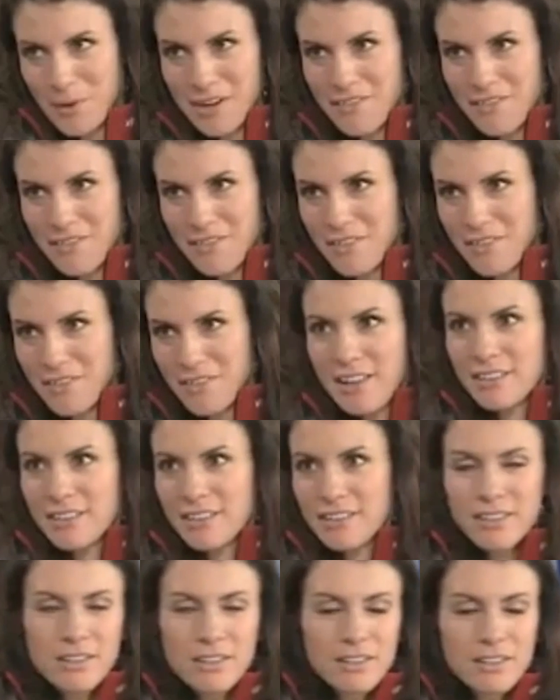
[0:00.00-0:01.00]
aware of it
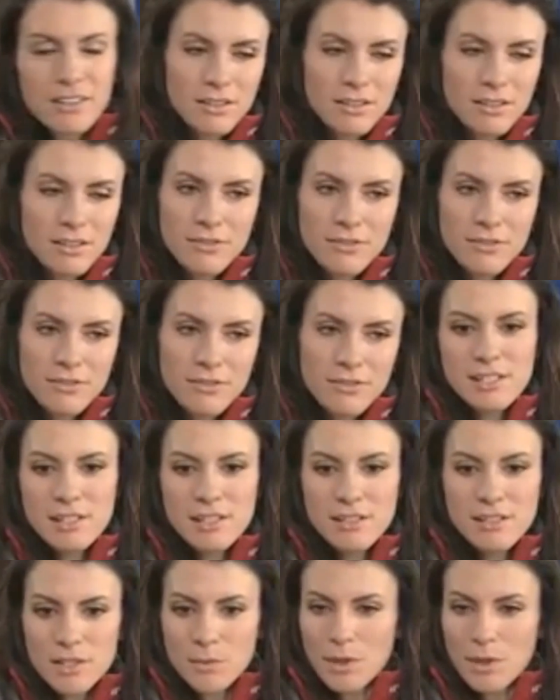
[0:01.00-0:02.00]
either. The, the first
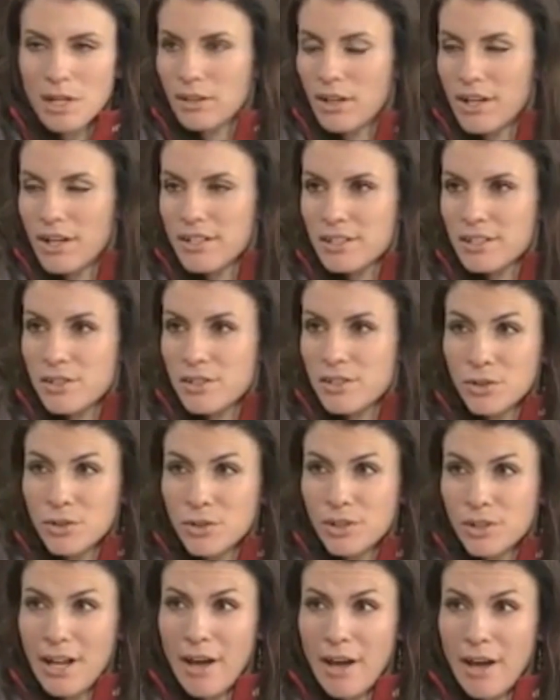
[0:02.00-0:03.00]
incident was when I lost
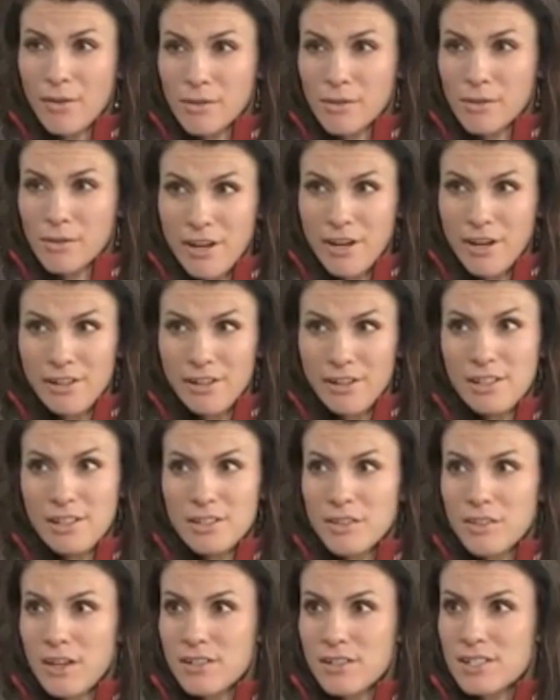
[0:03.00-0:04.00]
control in an outrun
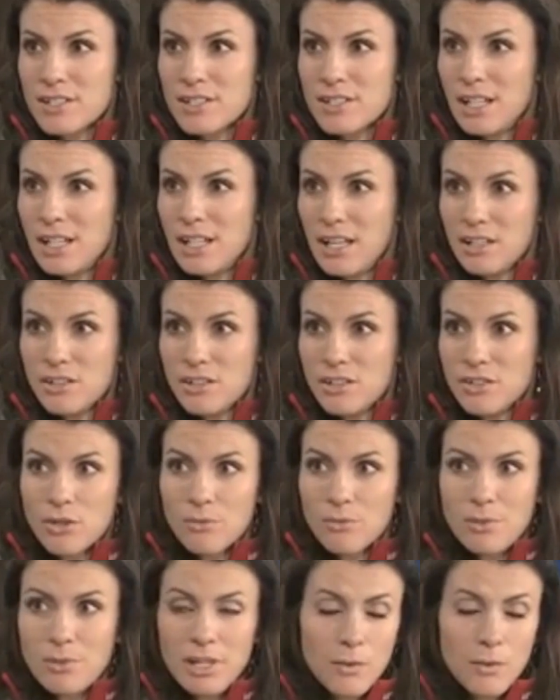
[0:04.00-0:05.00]
in 2008 in
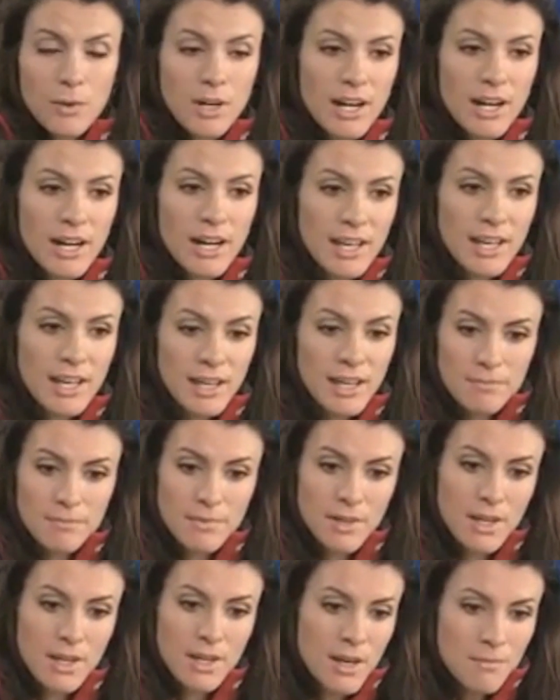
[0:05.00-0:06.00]
Germany where I hit
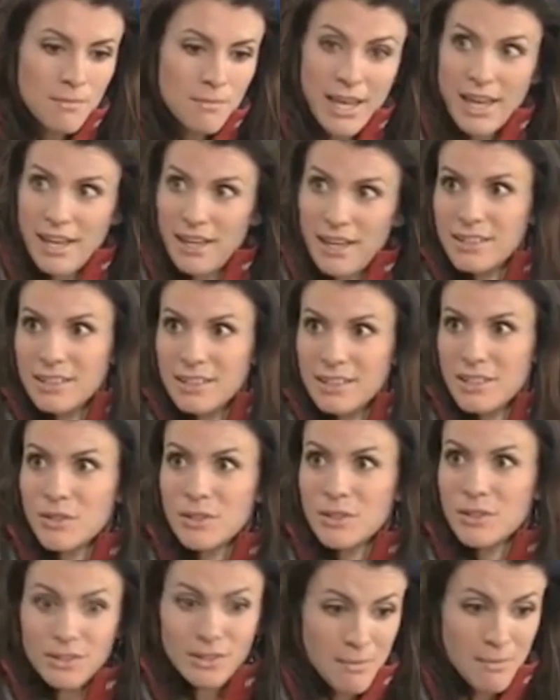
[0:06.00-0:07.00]
my head
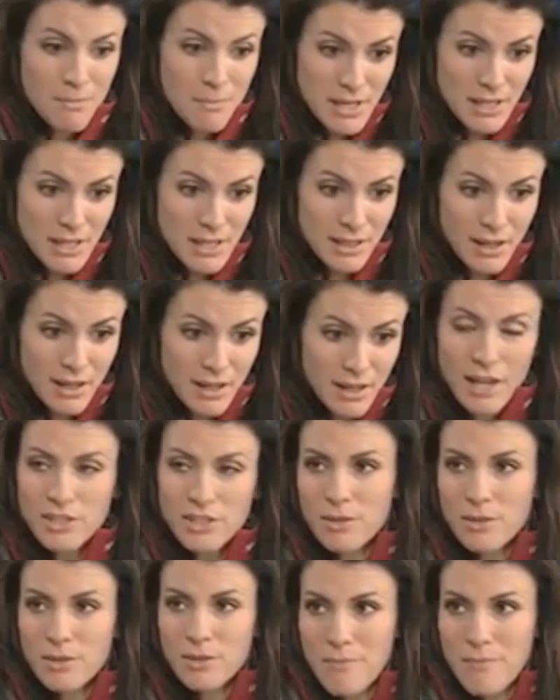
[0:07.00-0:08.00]
into a, a big
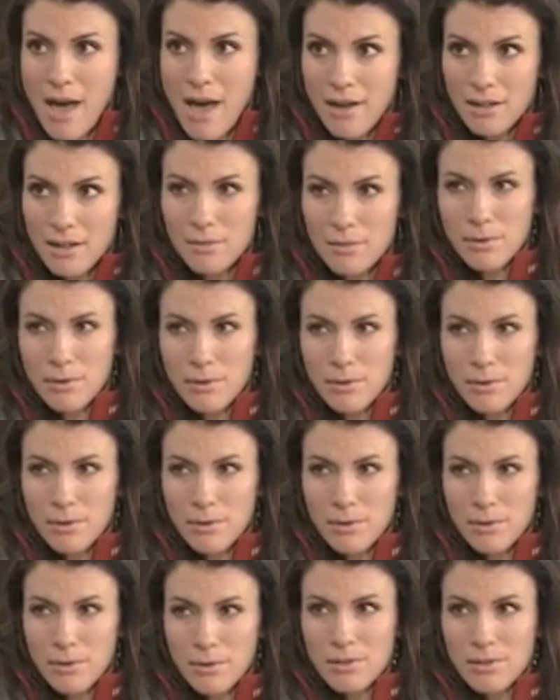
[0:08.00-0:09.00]
high jump mat at about
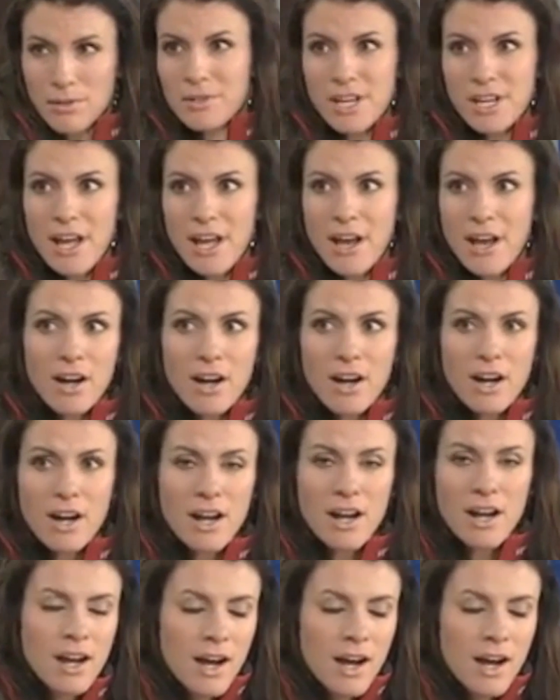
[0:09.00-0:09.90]
60 kilometers an hour.